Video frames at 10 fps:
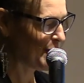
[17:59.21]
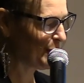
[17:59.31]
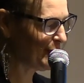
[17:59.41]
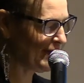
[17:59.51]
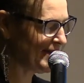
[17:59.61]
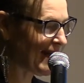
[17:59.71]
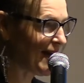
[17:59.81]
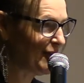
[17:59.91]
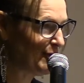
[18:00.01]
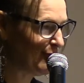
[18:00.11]
We'll eat
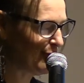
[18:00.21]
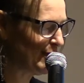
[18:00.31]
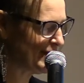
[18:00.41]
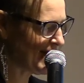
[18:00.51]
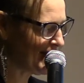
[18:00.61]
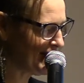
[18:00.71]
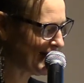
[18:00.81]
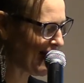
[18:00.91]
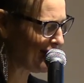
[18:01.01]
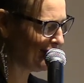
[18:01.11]
calorie free tangy
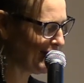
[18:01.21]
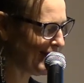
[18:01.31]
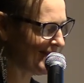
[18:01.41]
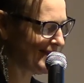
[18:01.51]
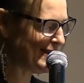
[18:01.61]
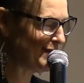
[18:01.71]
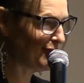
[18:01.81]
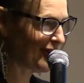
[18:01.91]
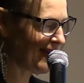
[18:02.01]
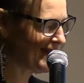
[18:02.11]
taffy and
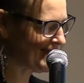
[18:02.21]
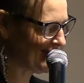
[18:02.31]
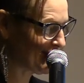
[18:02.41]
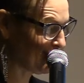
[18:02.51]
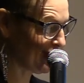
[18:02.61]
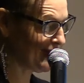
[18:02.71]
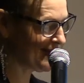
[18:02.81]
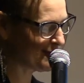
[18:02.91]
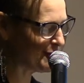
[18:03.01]
zebra cakes and sprees.